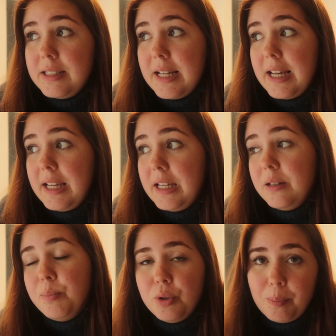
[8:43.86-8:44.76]

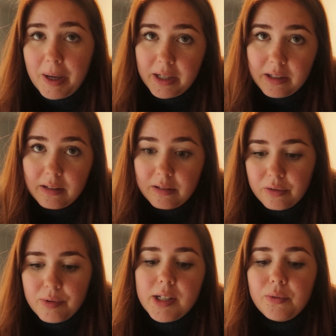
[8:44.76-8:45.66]
They put my
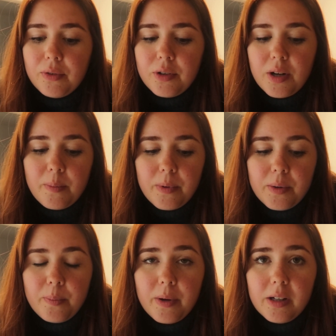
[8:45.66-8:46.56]
correct phone
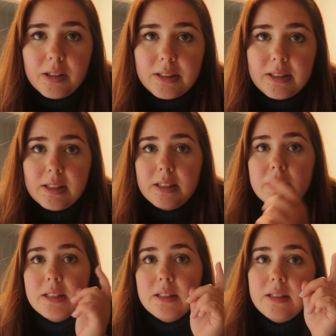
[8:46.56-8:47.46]
number, but
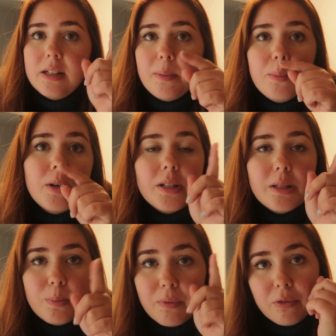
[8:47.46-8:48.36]
the number
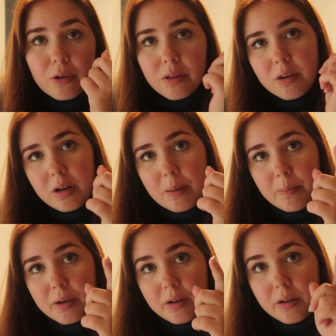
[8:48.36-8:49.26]
is before the
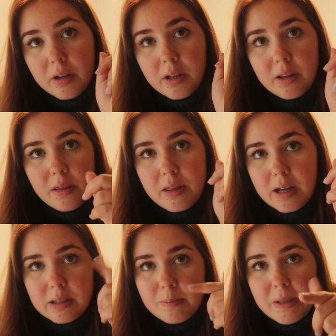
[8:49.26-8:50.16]
number.
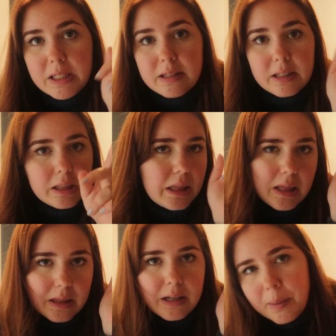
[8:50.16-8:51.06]
That means
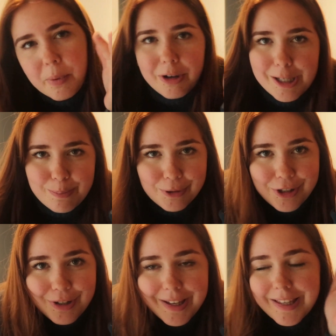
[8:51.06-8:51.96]
that the number is
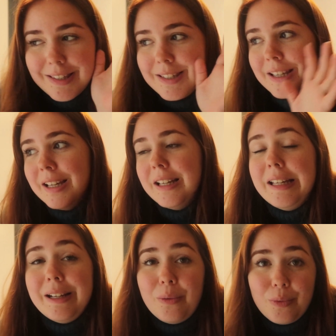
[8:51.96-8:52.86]
Portuguese,
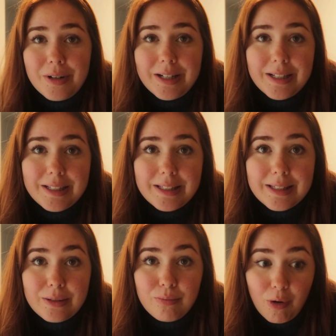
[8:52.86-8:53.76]
was
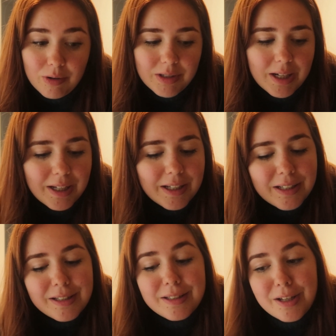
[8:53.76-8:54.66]
wrong.
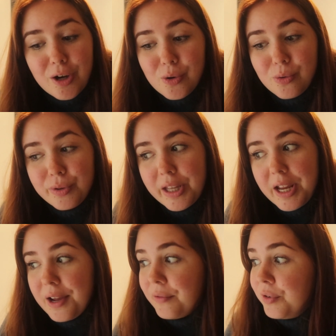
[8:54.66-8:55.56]
So
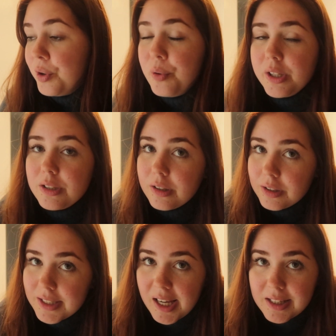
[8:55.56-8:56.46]
they have no way to
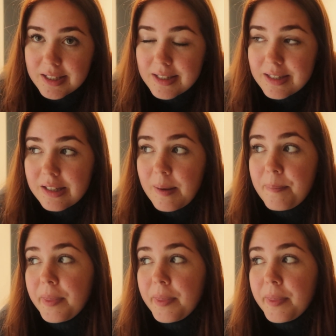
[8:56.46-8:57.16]
contact us.